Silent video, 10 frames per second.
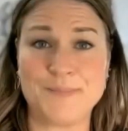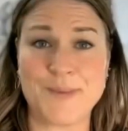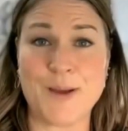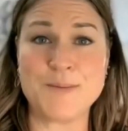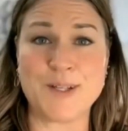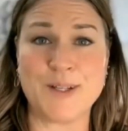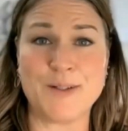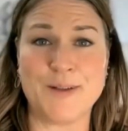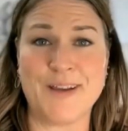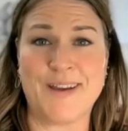
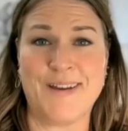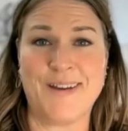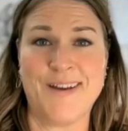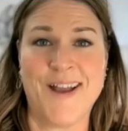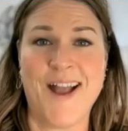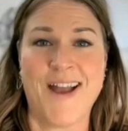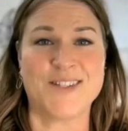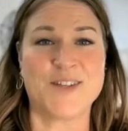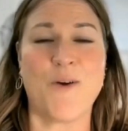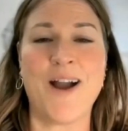absolutely.
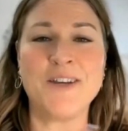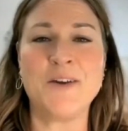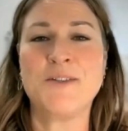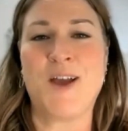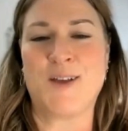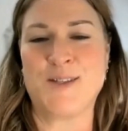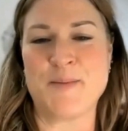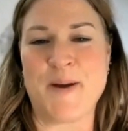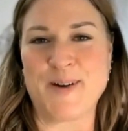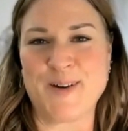So I know tons
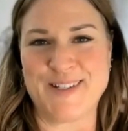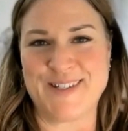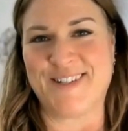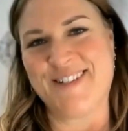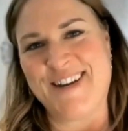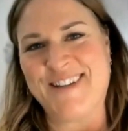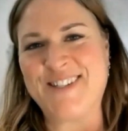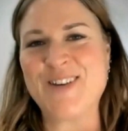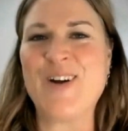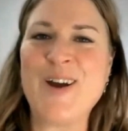about Crystal, Jen.
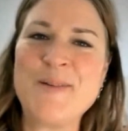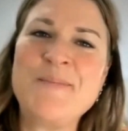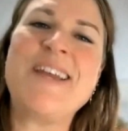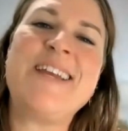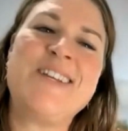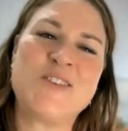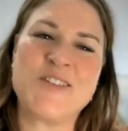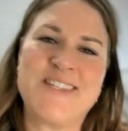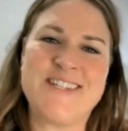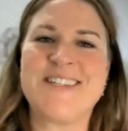So I'm
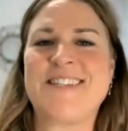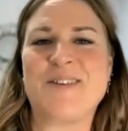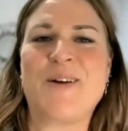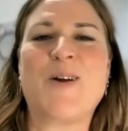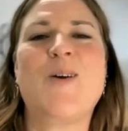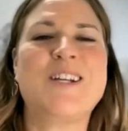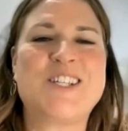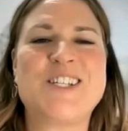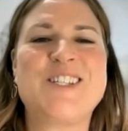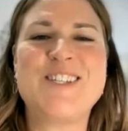interested to see what
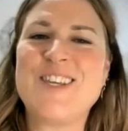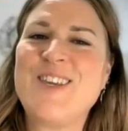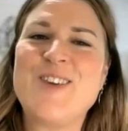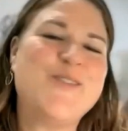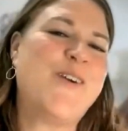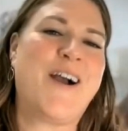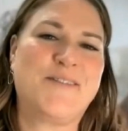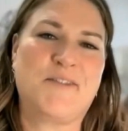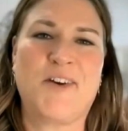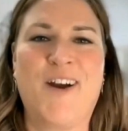questions you
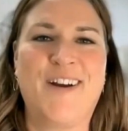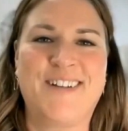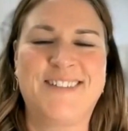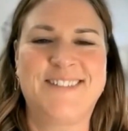have for her.